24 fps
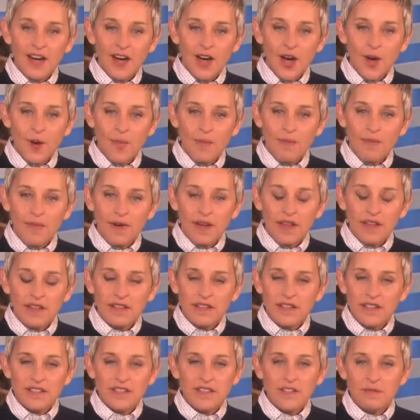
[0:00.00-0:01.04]
um,
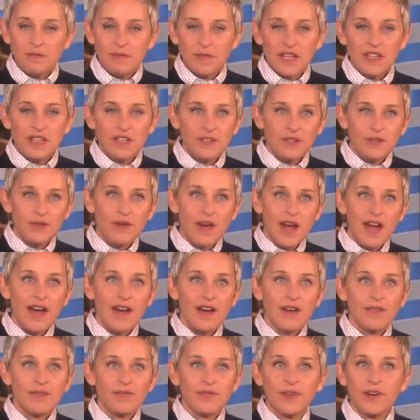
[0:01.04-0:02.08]
doesn't mean you
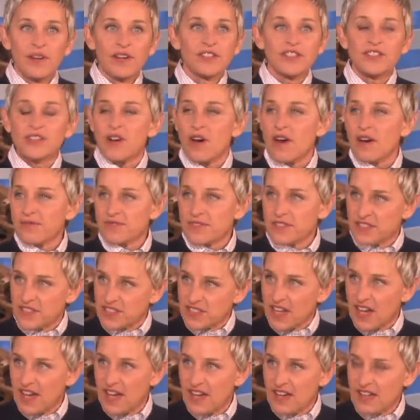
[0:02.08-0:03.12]
have a soft
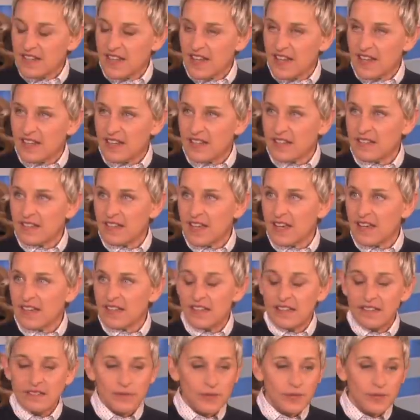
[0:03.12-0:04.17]
side and a and
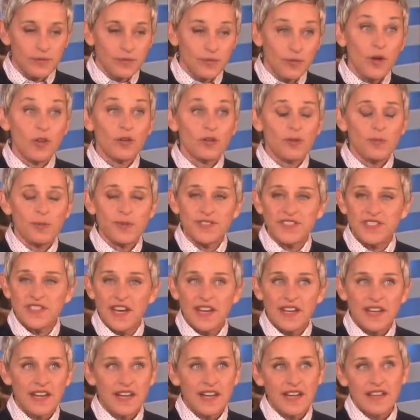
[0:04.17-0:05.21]
a vulnerable
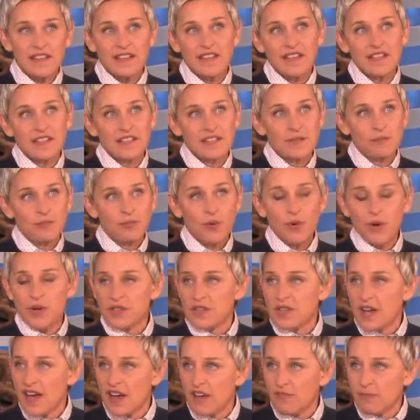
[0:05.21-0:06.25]
side, and I think it's
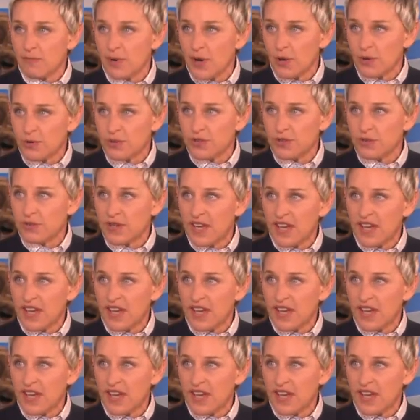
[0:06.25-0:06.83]
important to have both. You